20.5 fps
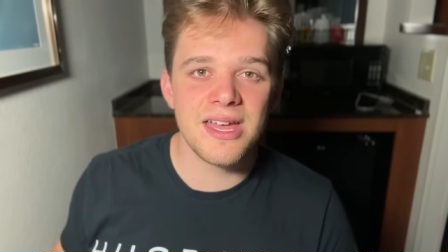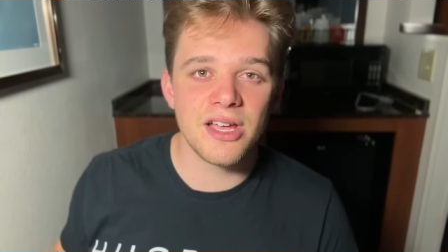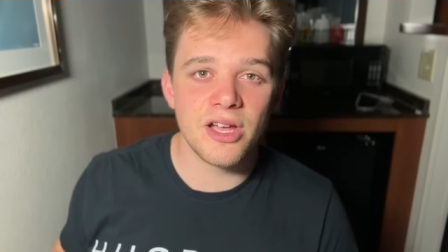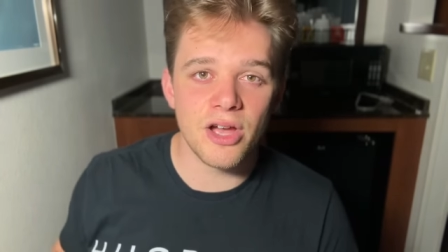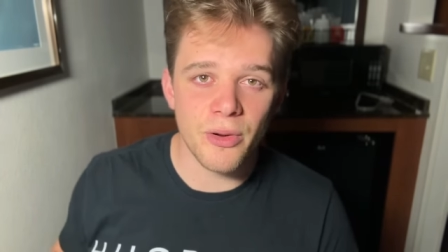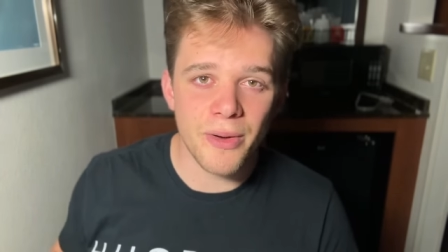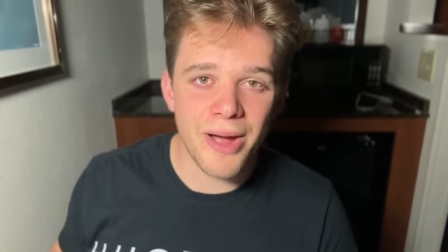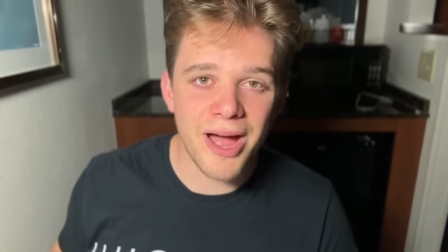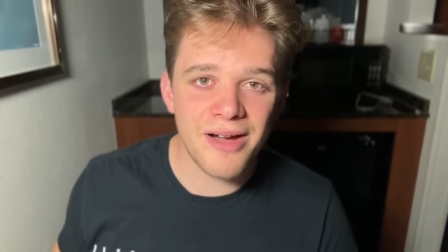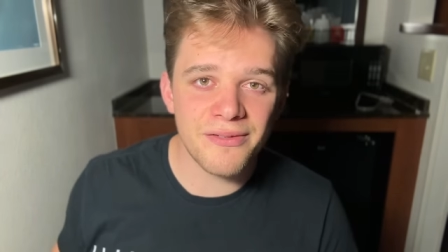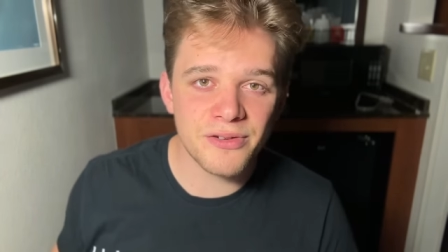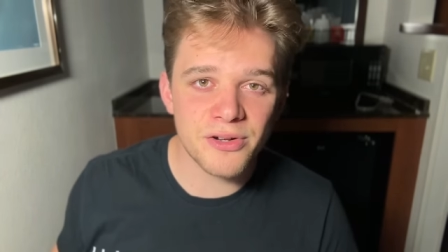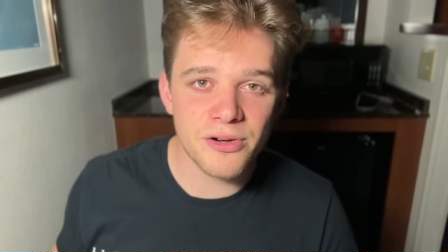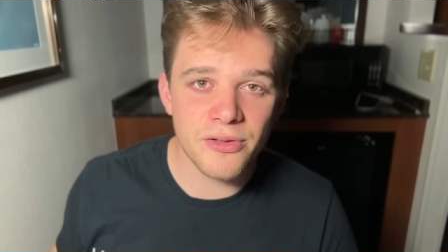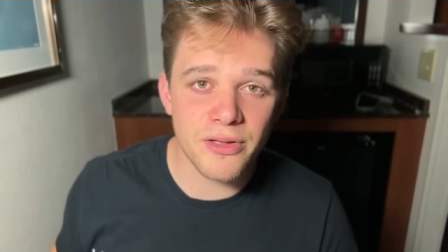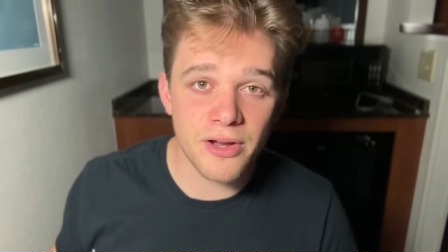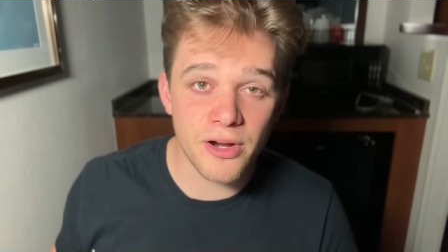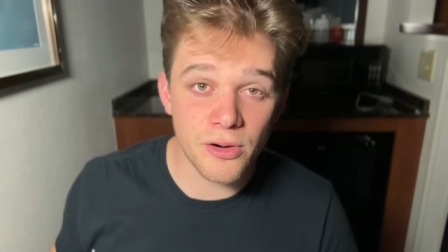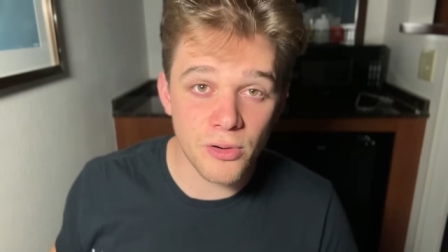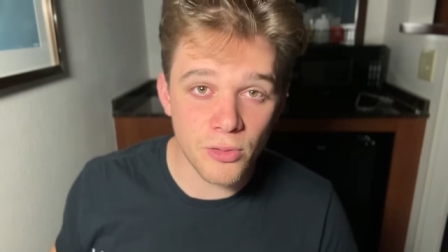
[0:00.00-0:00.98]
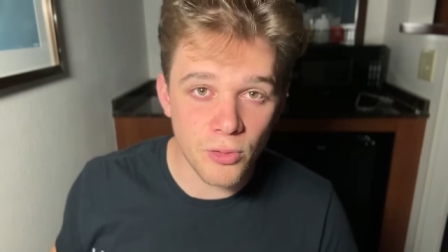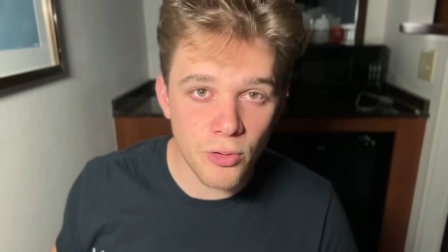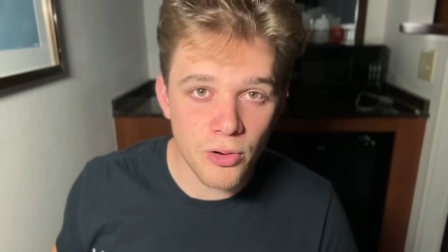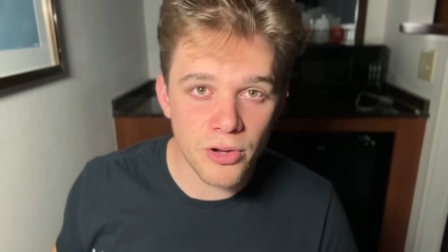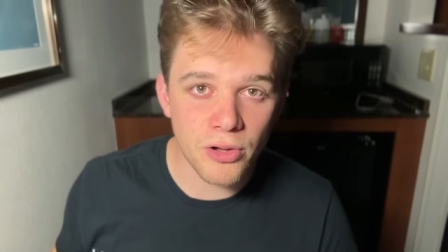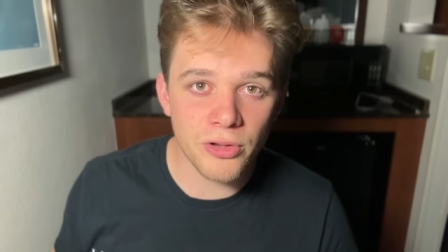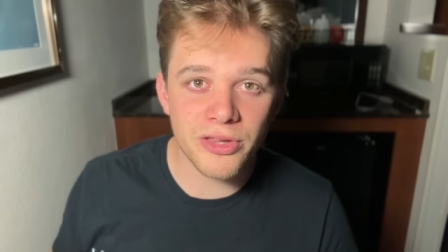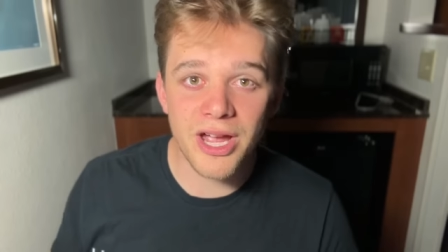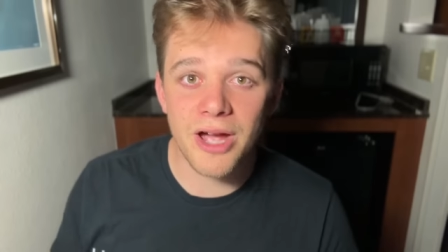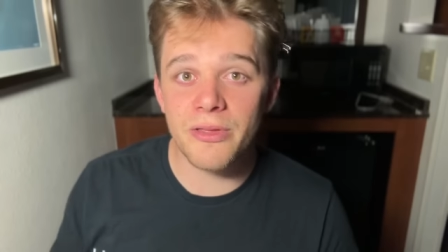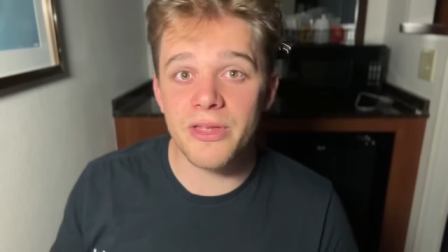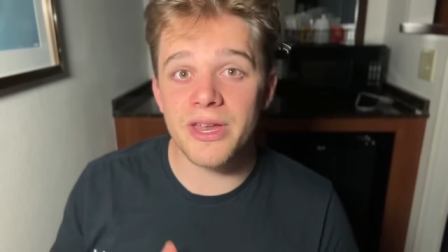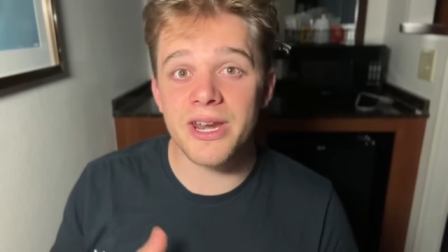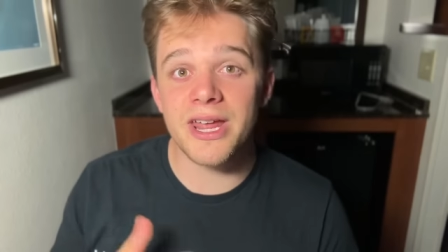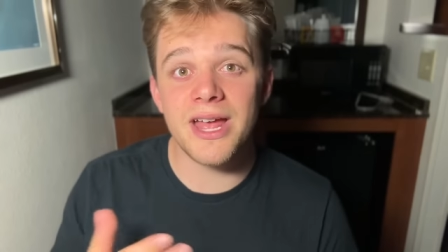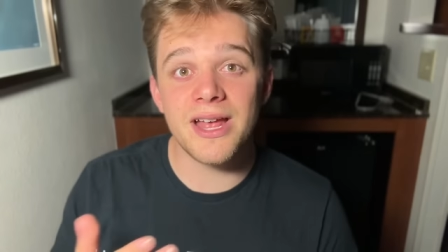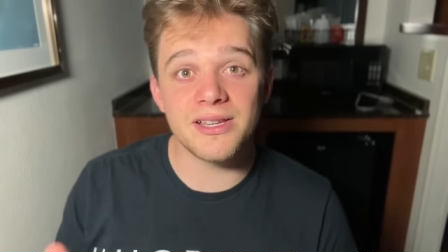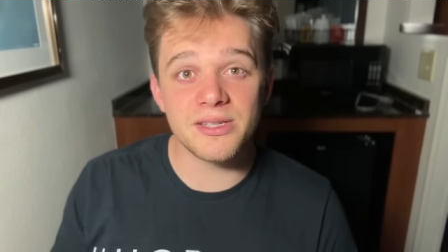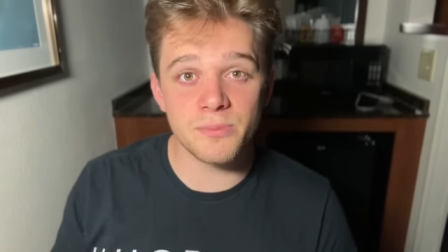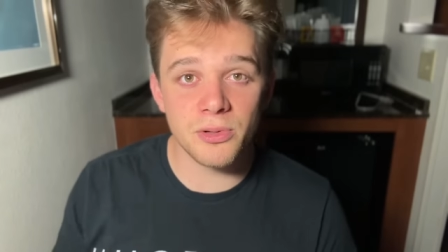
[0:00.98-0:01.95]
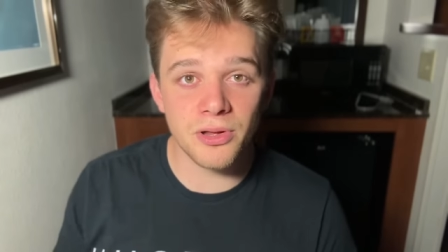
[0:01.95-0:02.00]
go after their oil now that
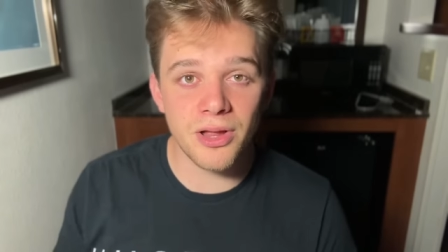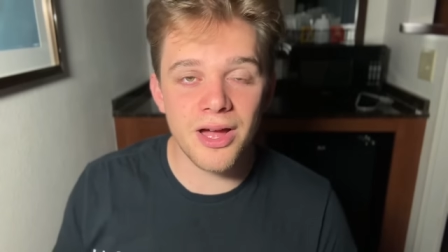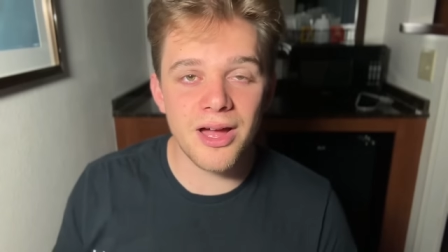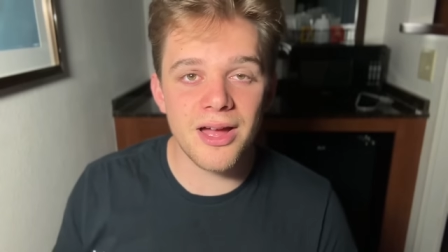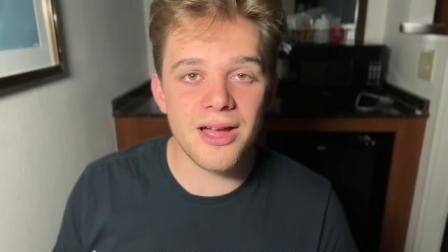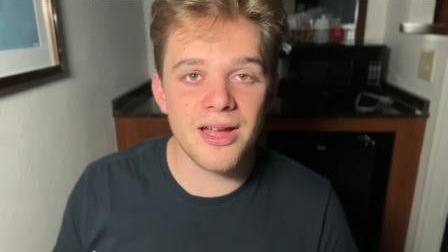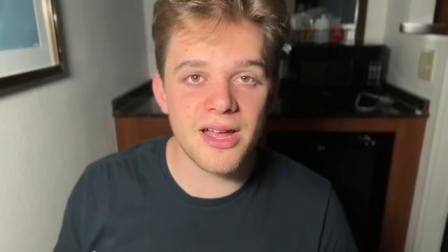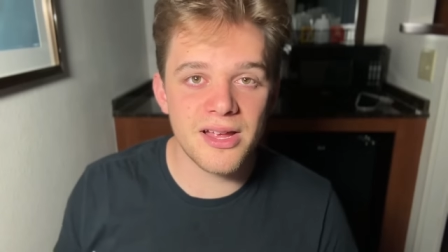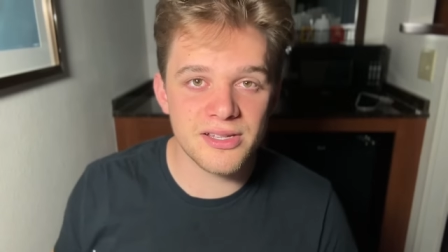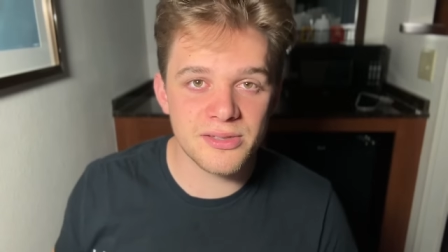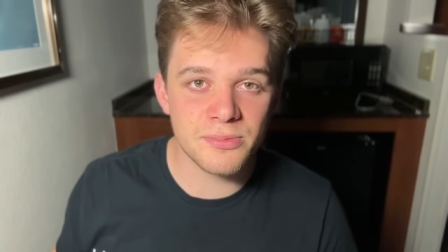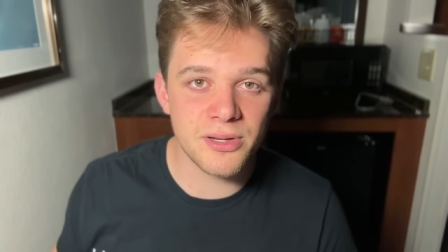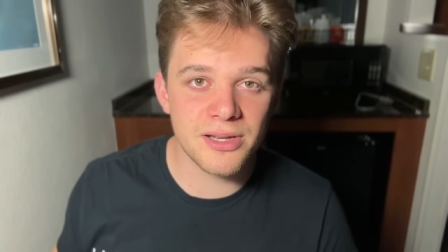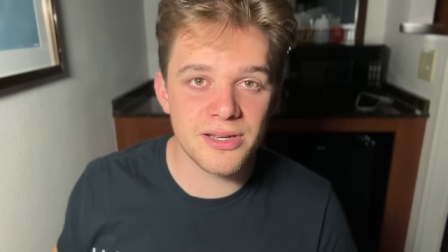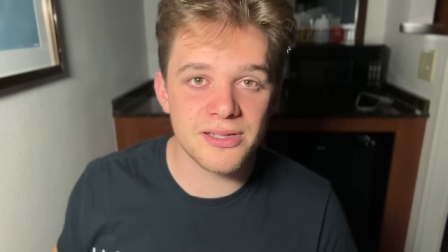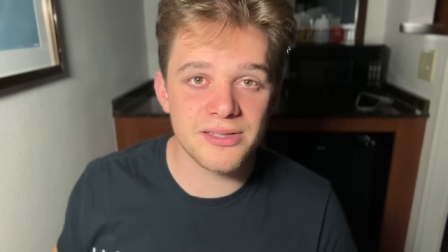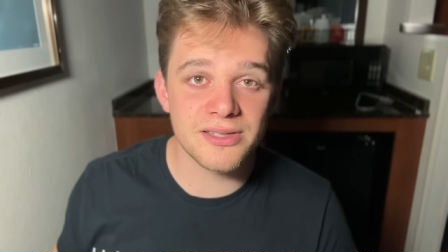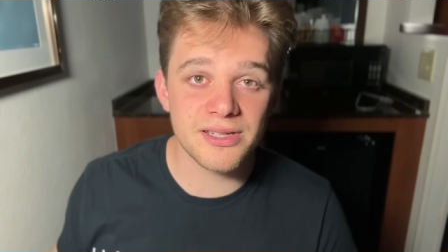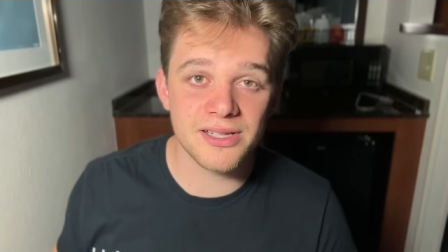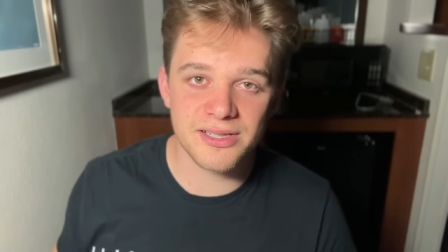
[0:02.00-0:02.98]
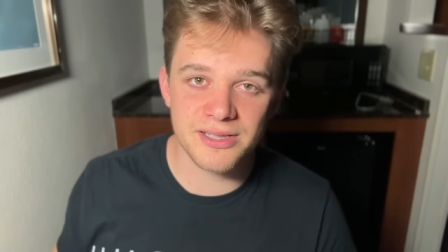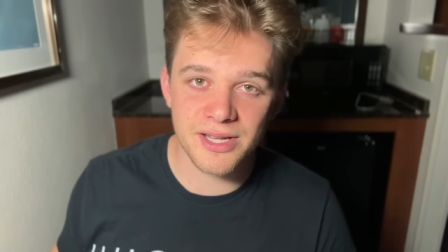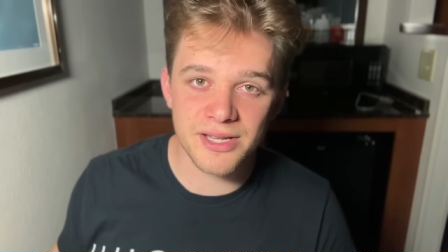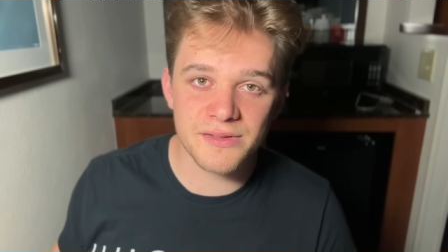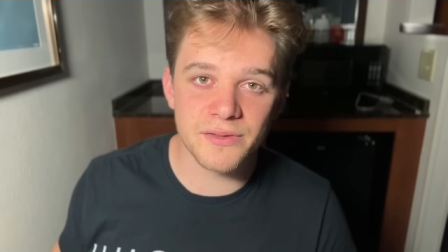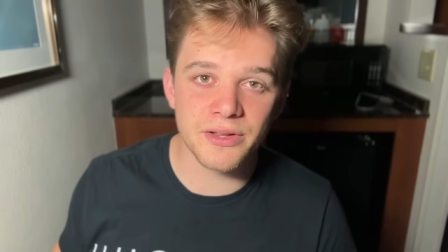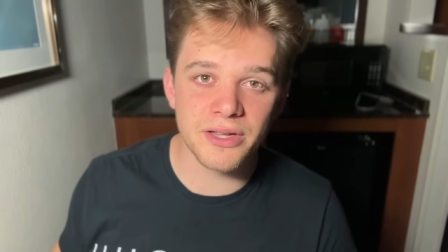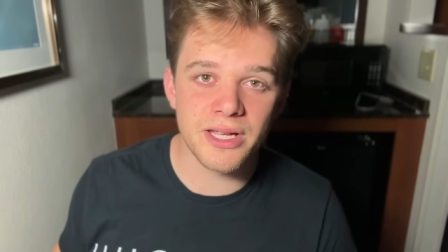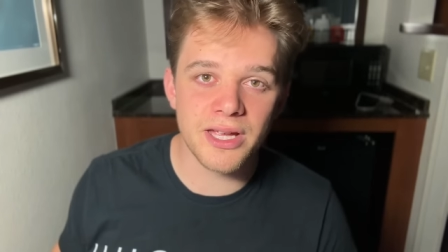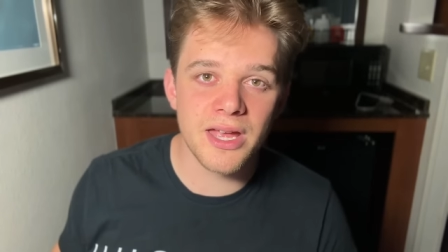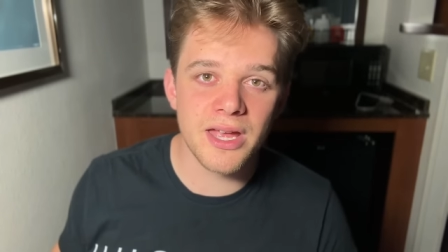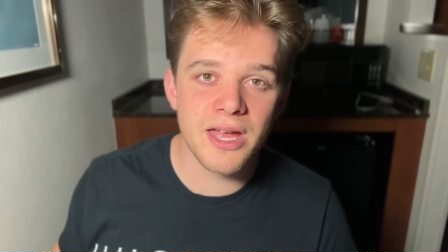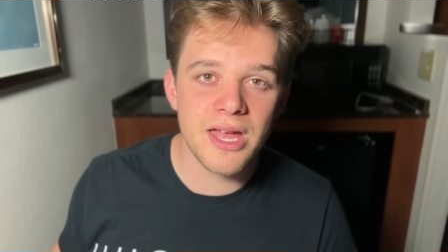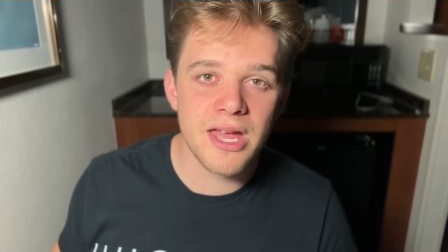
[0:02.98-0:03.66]
Hezbollah has been successfully